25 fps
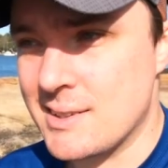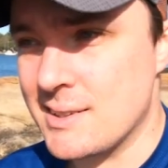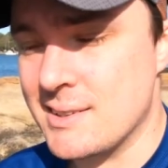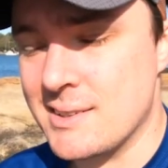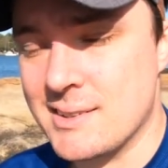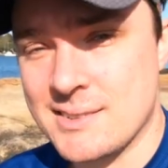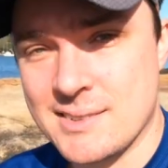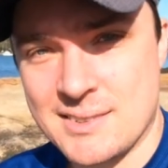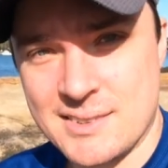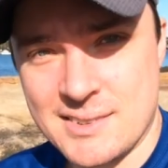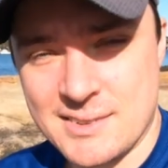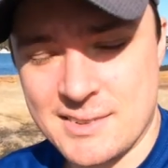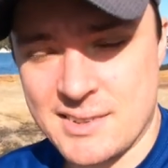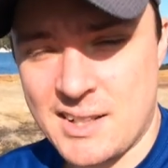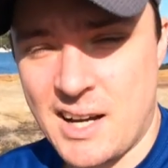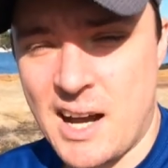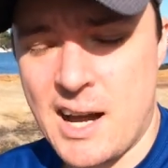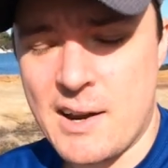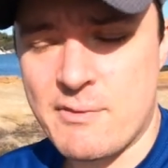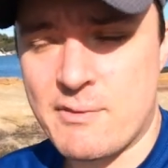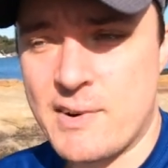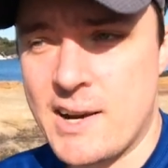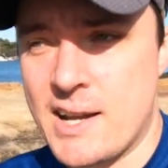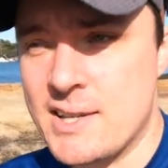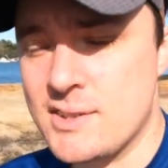and
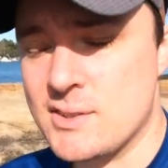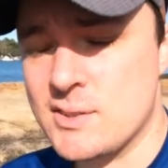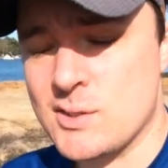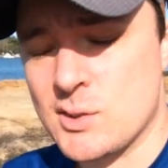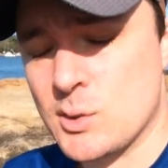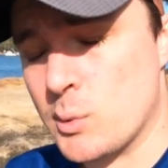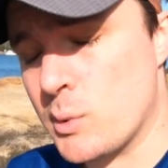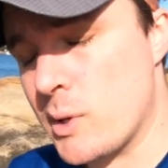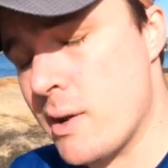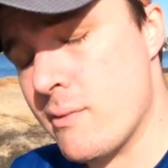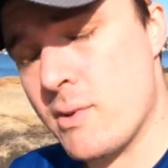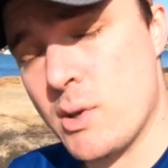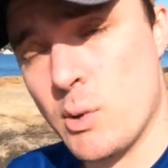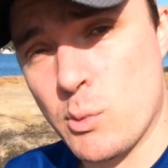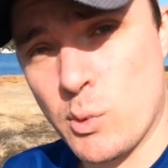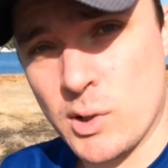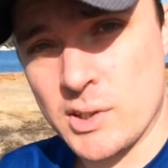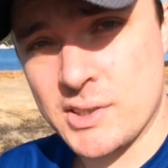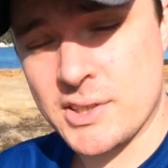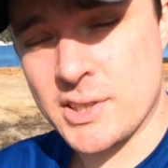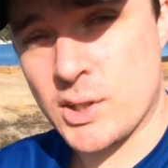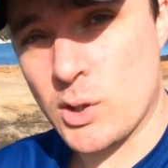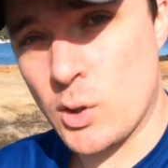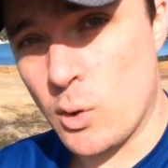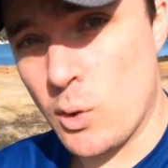calf raises or whatever you
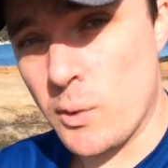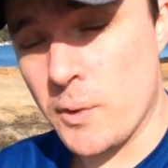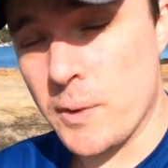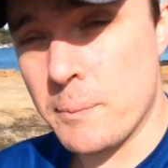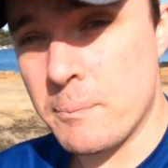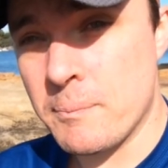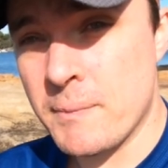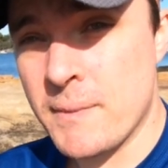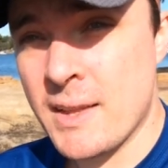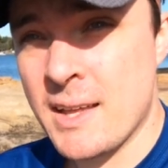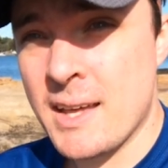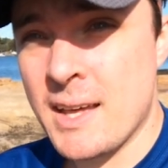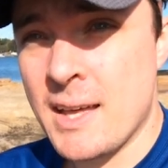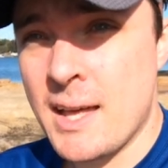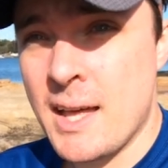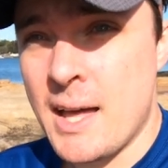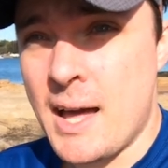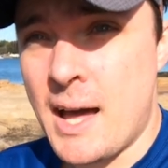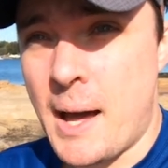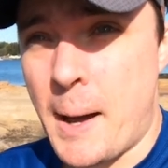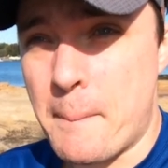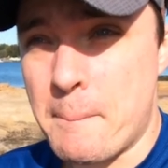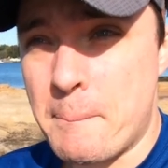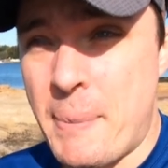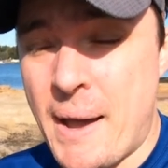want to call them,
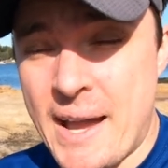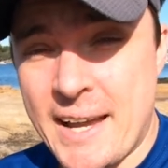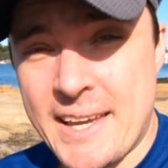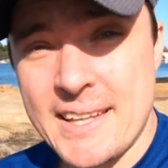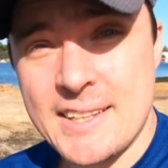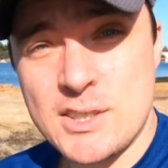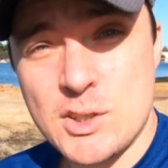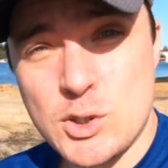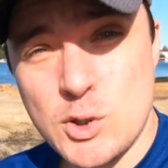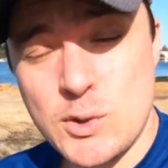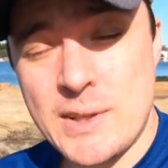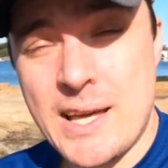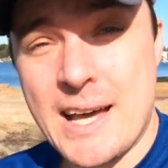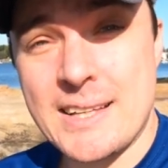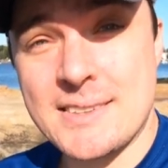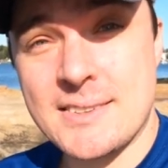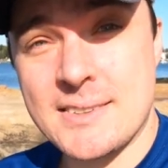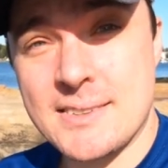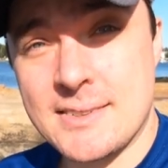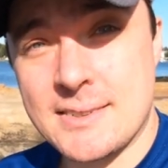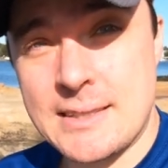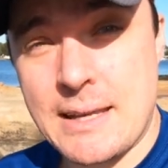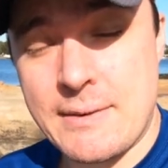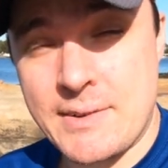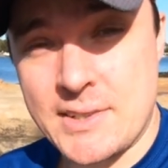back in
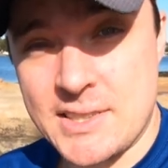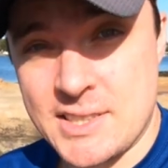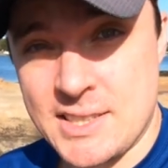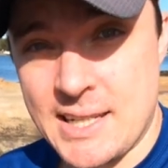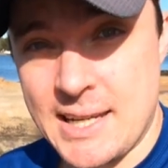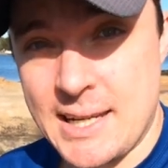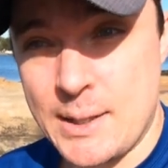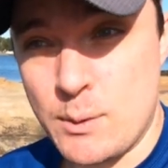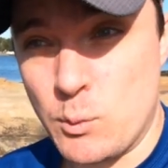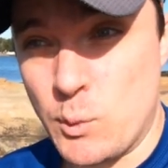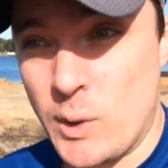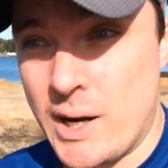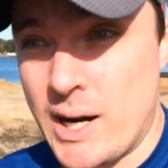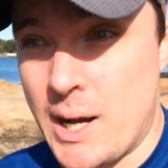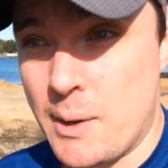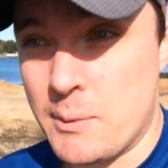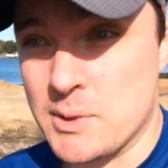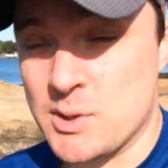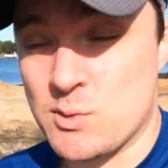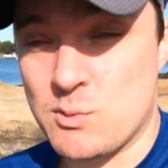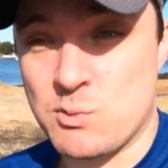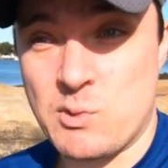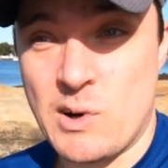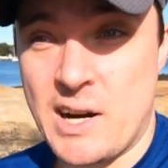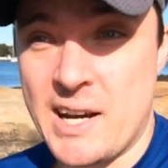2017 when I
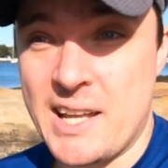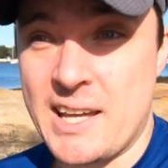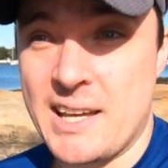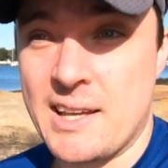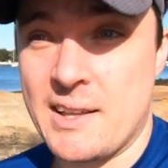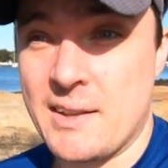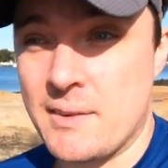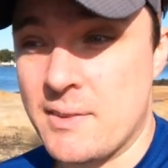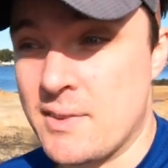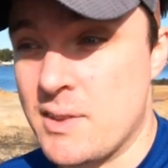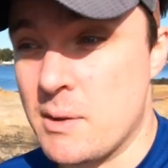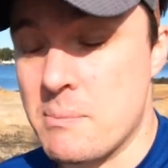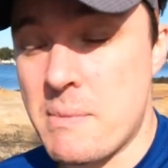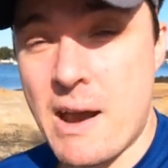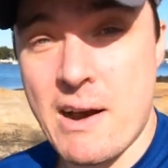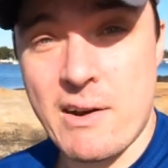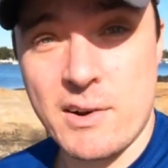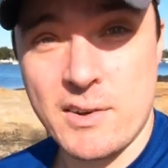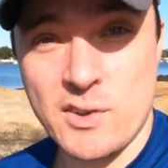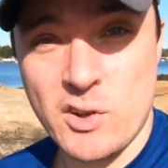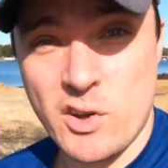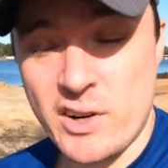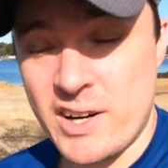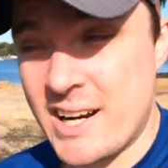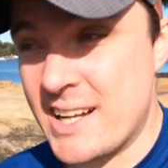was running the
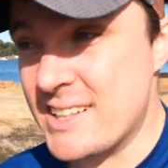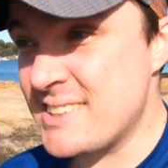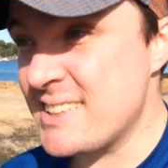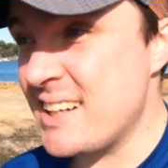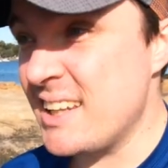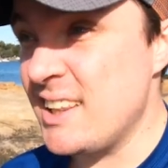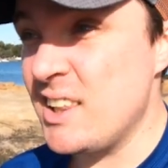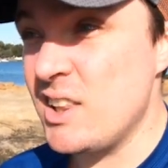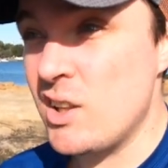marathon and I did a